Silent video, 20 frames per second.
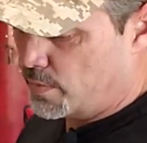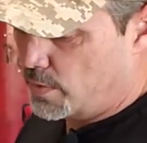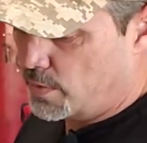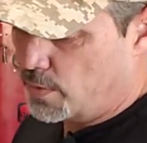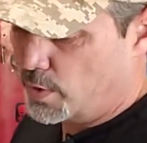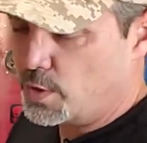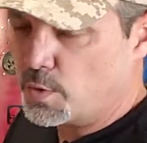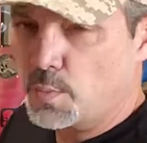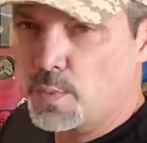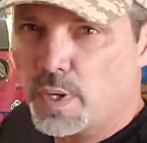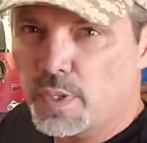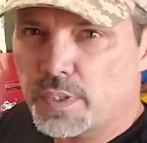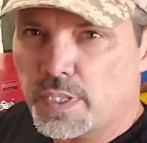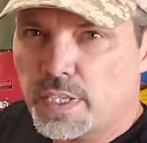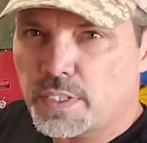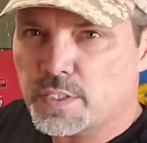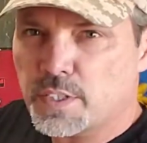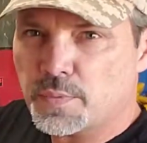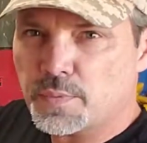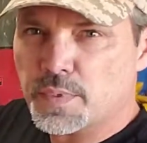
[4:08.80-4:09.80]
You can weld
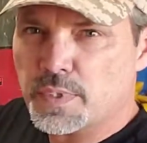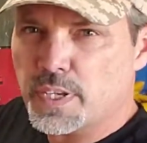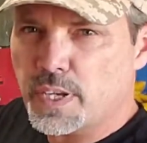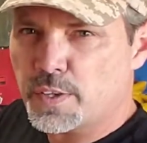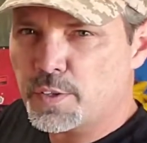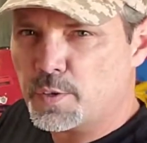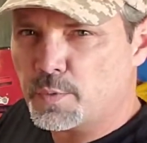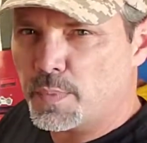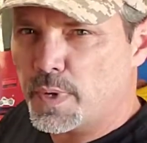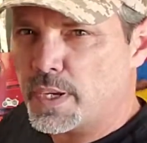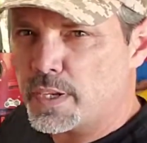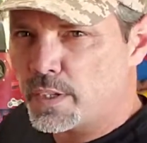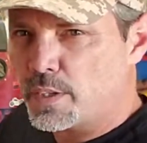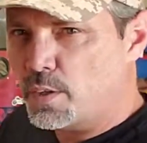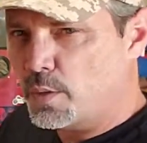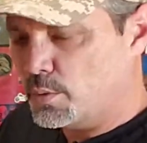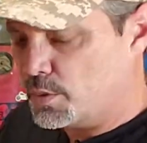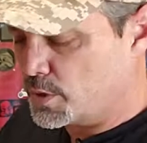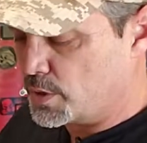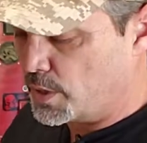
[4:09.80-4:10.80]
that stuff together and make it
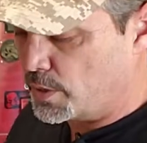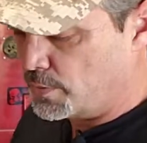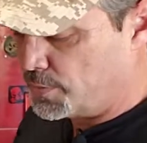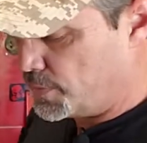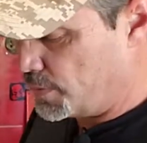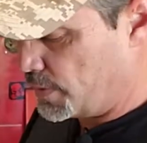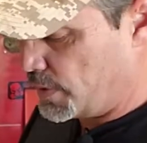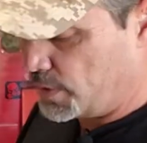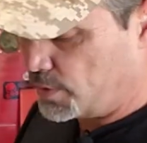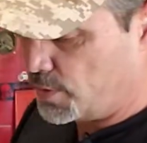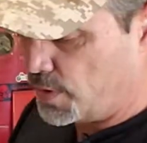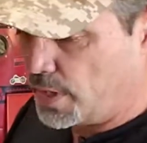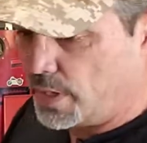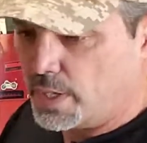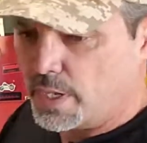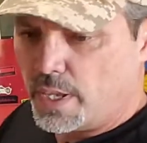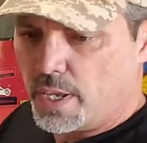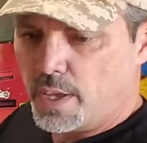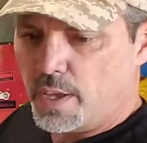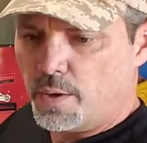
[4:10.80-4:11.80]
hold something. That's great.
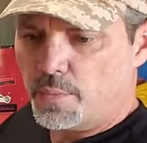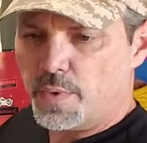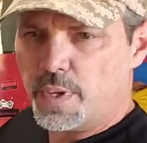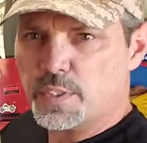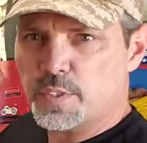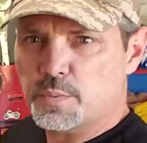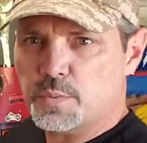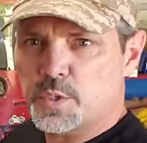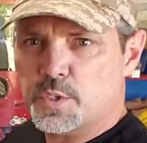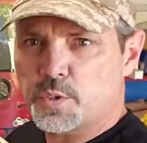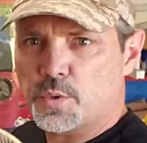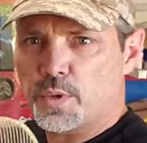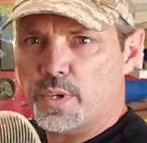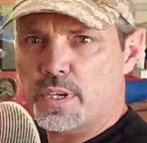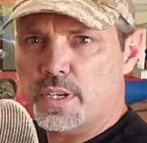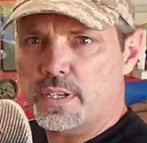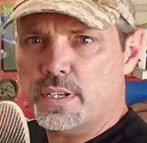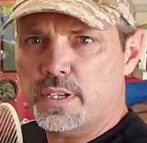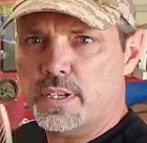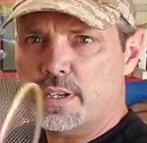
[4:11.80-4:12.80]
Found some
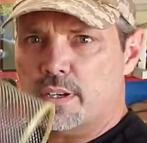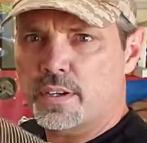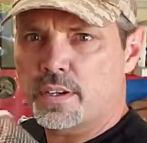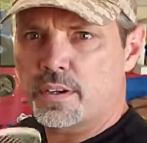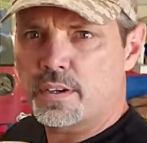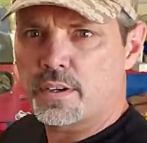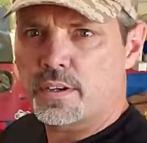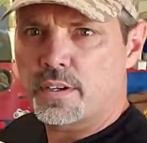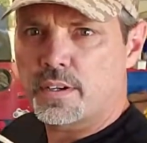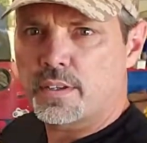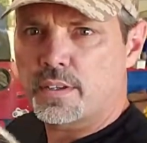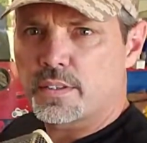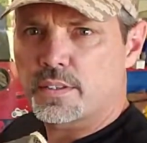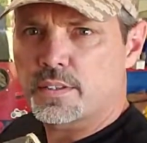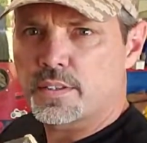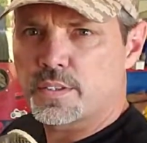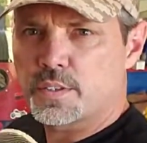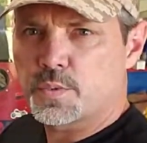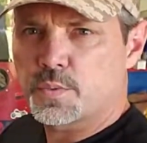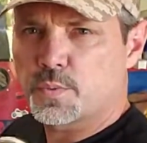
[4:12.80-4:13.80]
screen here.
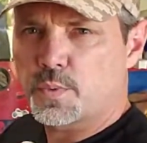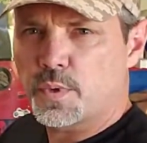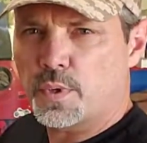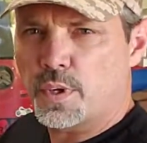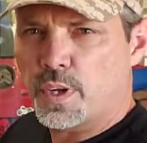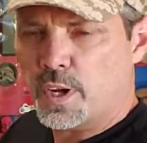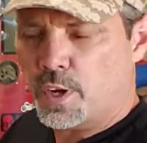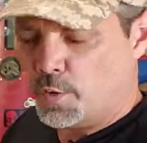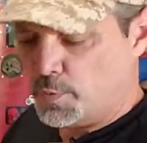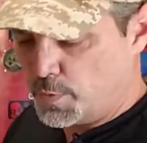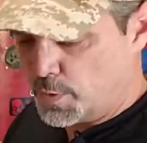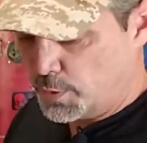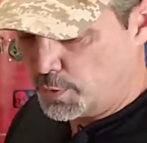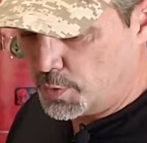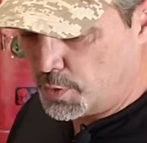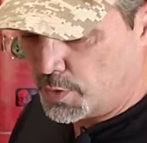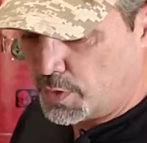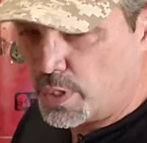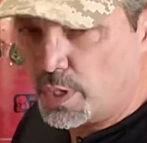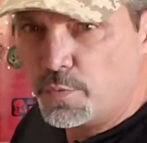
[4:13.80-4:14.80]
This is what air
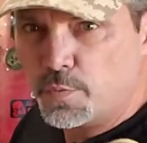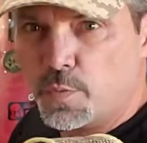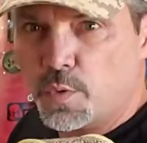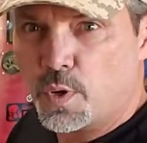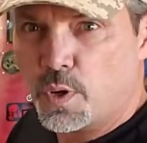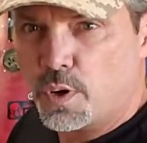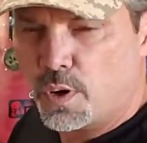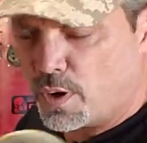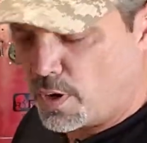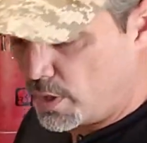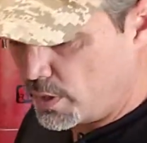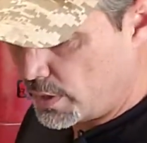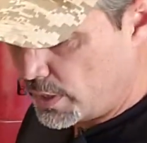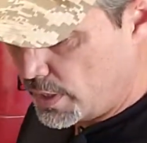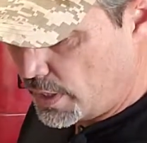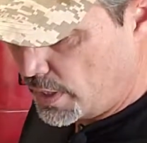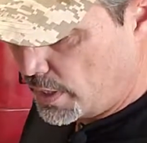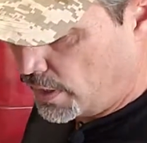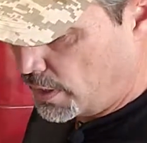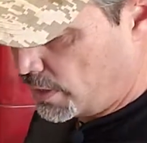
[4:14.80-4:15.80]
filter thing for a
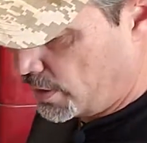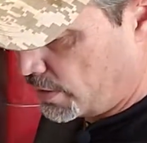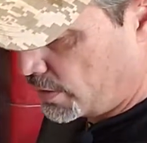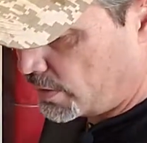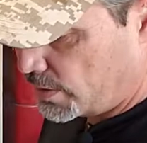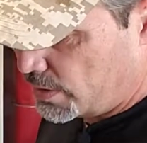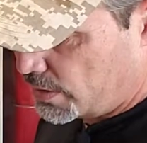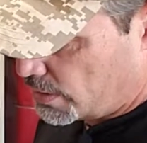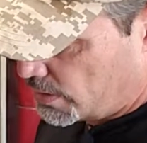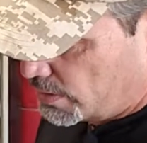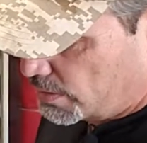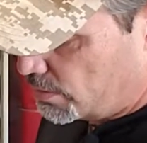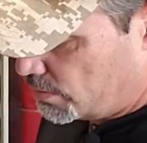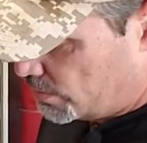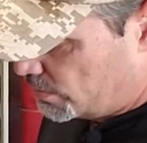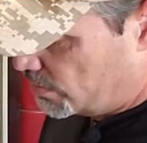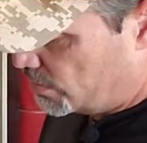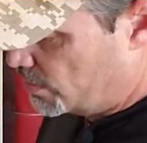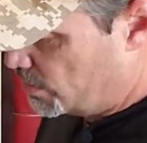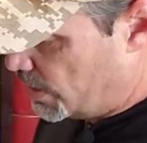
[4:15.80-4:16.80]
Harley.
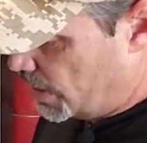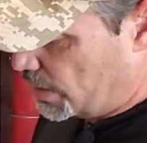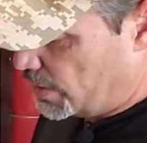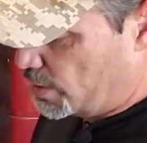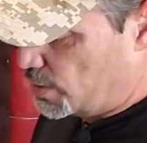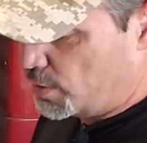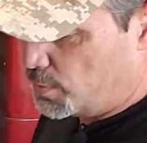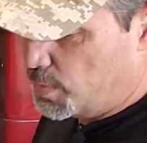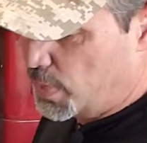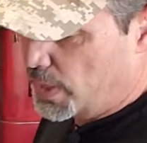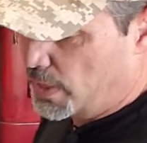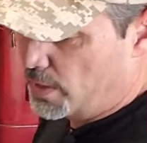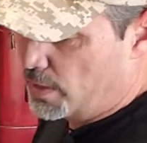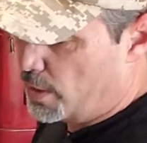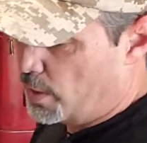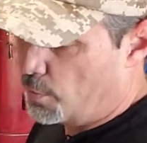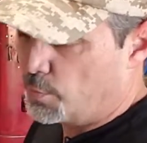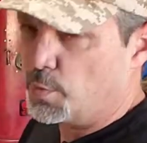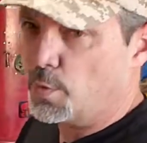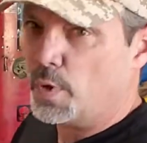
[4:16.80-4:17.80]
That could be
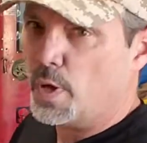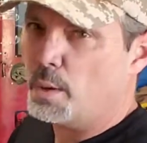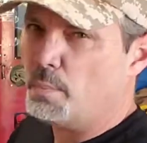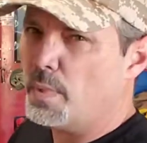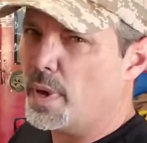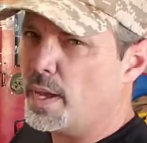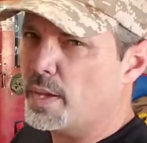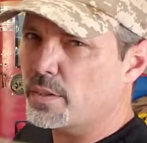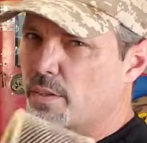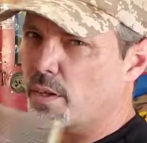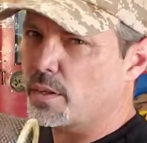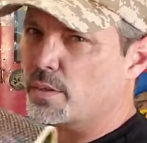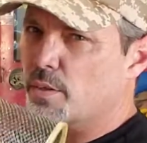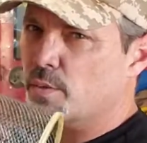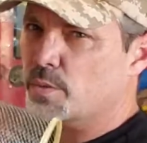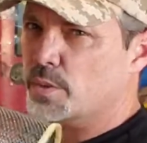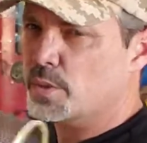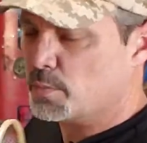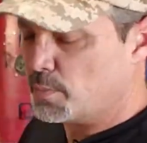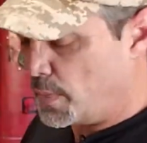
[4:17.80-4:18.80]
helpful. I might not
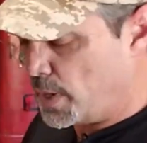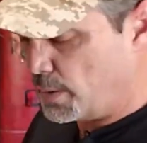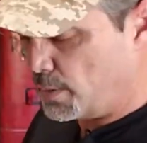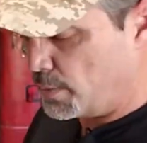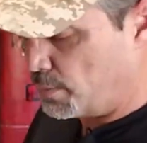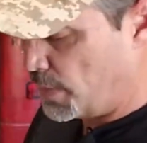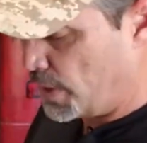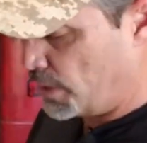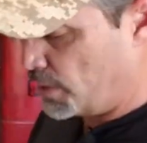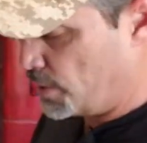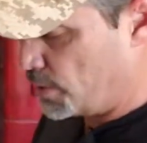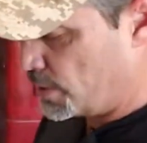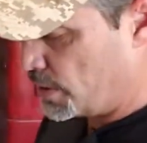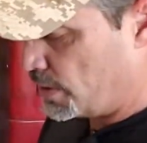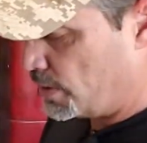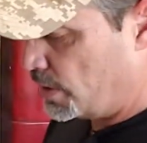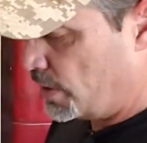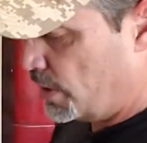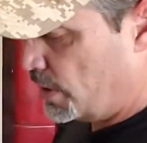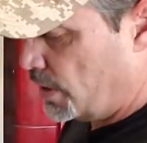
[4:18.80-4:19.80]
use it. Might use it.
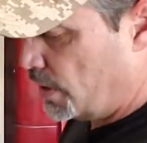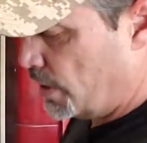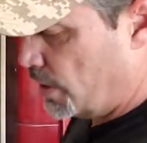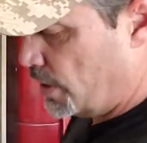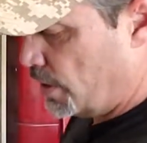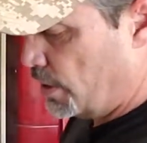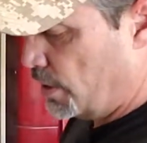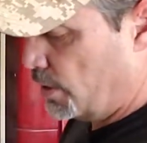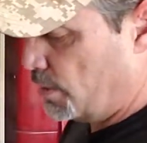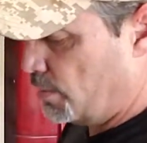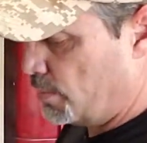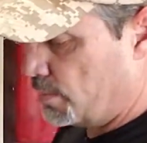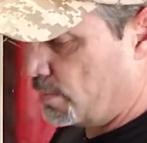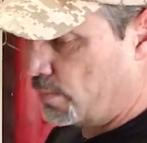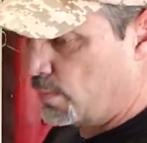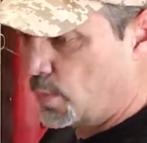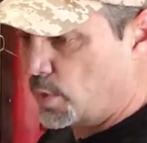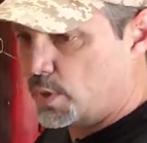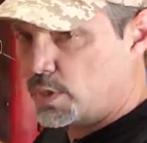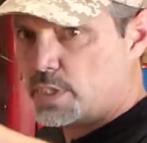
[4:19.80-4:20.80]

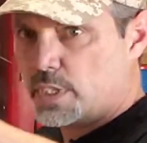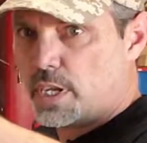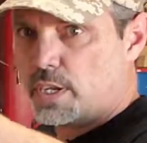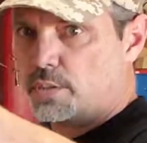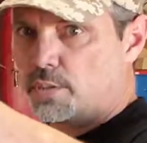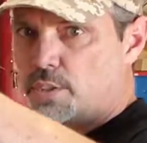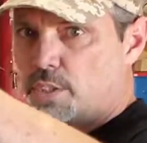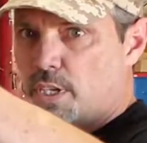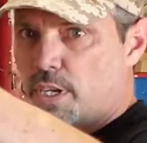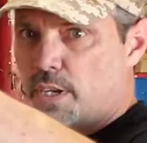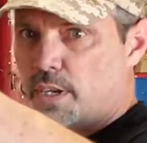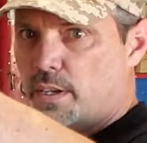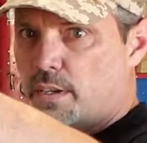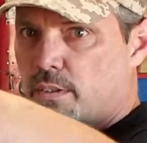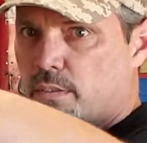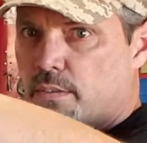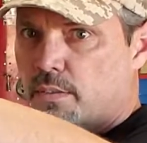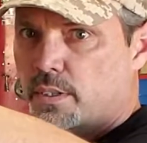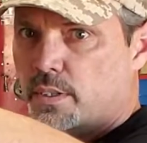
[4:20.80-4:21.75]
Motorcycle chain.